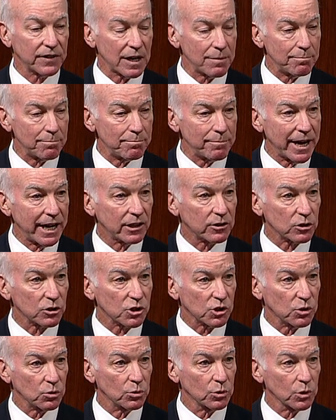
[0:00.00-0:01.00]
If they make
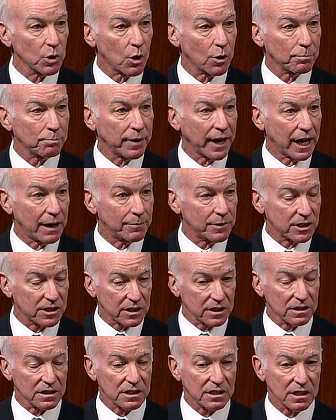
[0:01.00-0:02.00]
their student loan
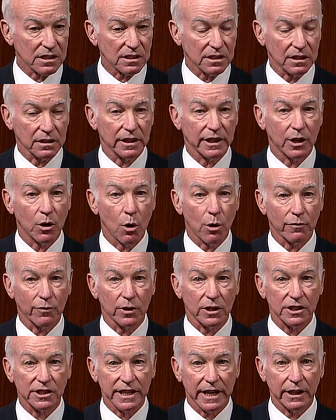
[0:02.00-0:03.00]
payments consistently
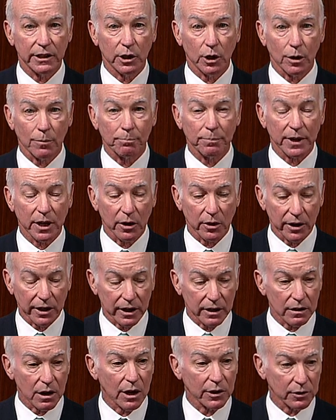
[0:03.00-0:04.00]
over a 10-year
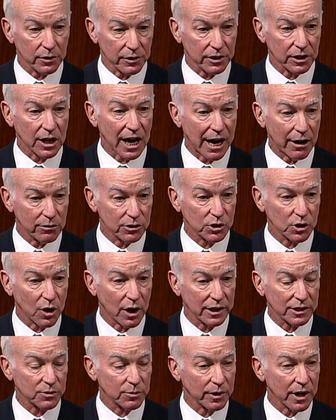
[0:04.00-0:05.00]
period under the College
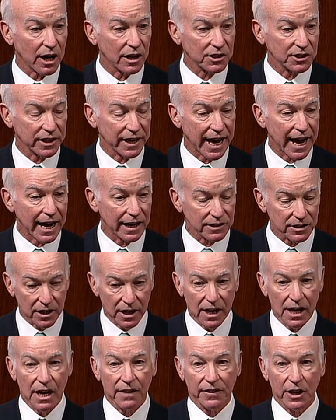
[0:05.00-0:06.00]
Cost Reduction Act,
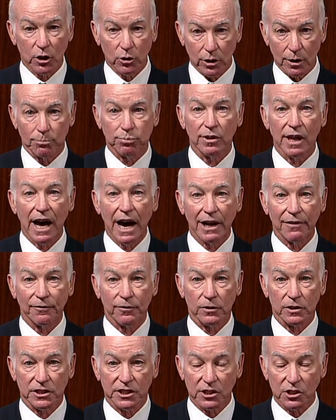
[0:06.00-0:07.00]
they could apply
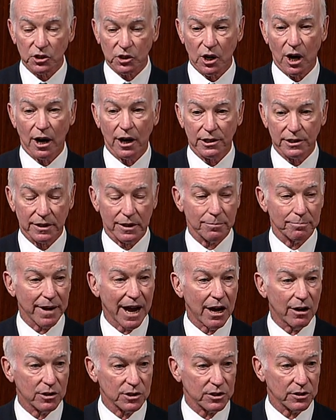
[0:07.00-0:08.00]
for discharge of the
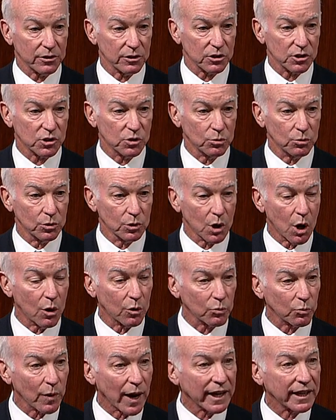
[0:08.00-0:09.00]
balance of their student
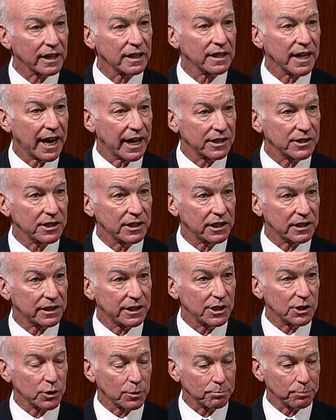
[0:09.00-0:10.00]
loan, recognizing that
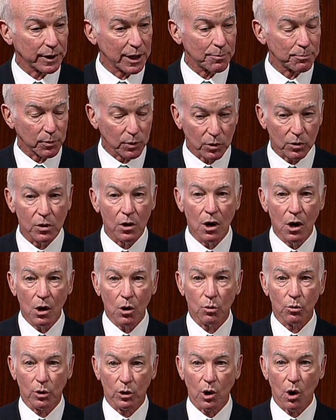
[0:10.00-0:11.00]
these are people
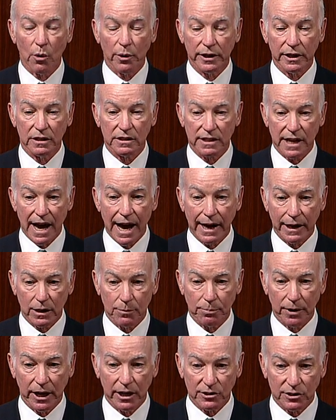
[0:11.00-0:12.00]
who are going into
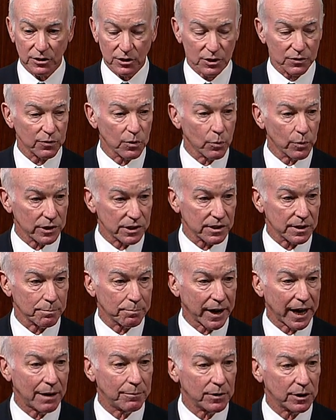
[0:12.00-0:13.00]
occupations for which the
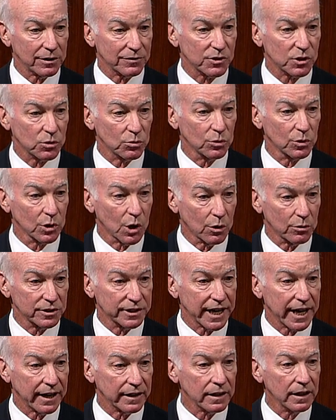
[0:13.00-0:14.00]
payment of student
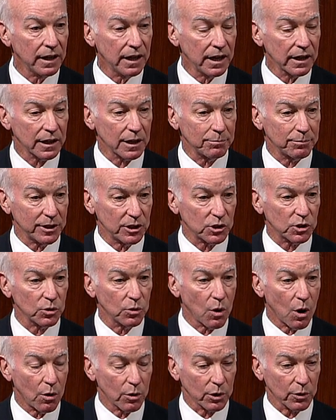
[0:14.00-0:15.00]
loan debt can be
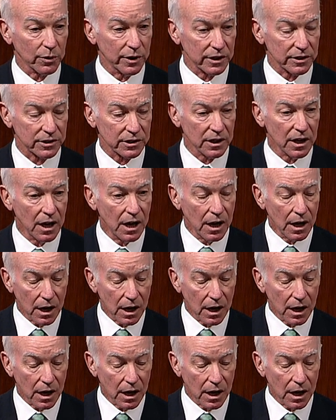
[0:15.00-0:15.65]
too onerous.